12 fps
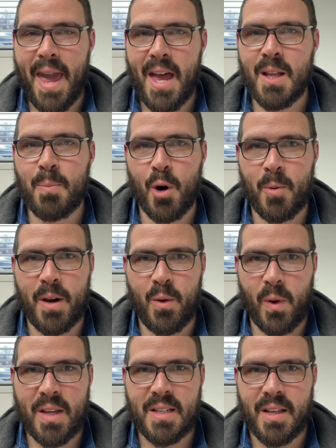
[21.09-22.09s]
and a
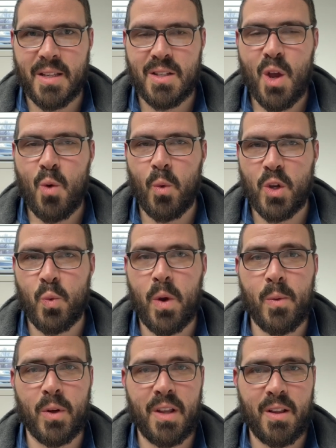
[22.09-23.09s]
permanent residence, which
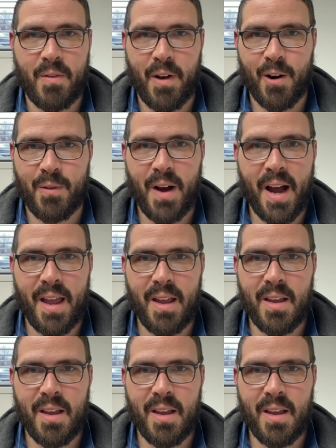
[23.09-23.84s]
we will need to verify.